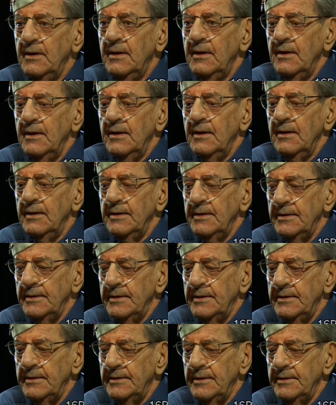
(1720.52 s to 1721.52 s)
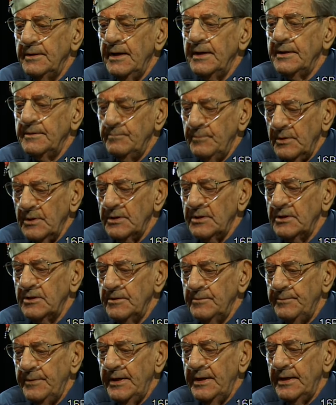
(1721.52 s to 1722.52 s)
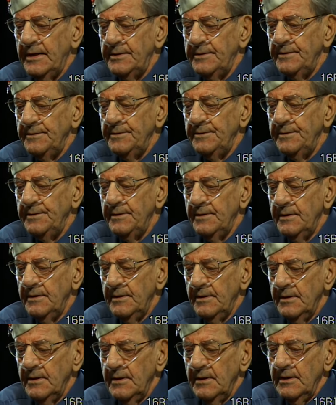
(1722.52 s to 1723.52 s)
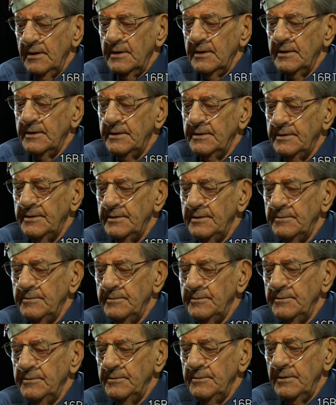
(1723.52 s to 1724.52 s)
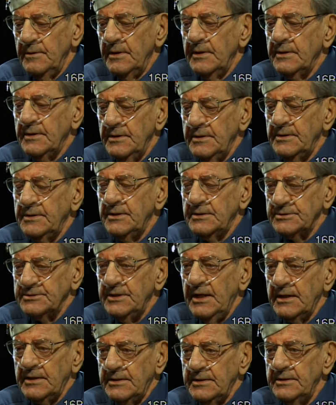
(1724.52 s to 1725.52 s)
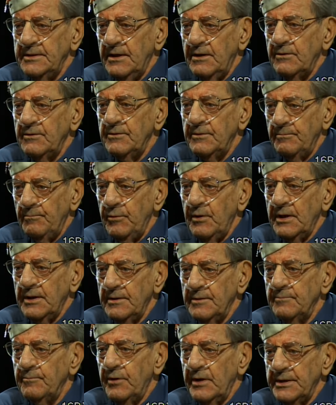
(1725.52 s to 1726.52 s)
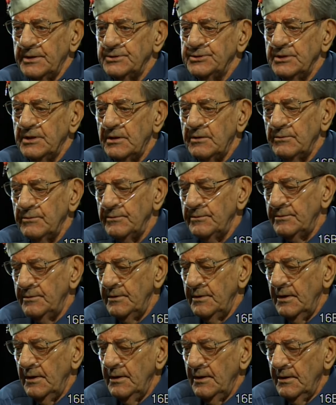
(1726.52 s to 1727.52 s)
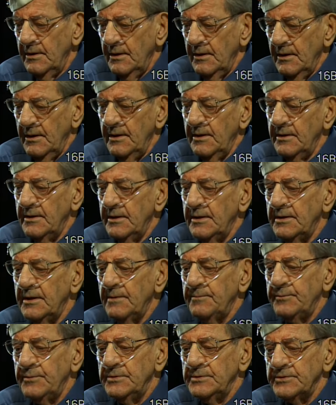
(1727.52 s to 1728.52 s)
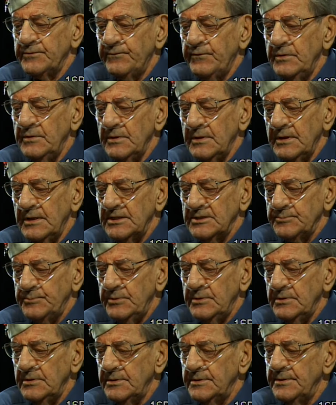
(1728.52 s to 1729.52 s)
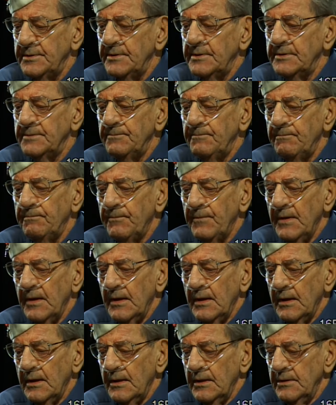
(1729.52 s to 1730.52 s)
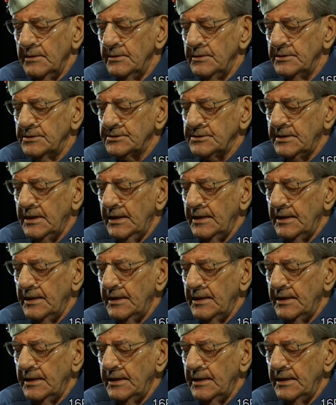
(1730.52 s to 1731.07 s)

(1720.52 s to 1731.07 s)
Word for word: and I had malaria bad, and, and uh, it does knock you down and blanks you out. I ended up in this field hospital, and uh, this guy, uh,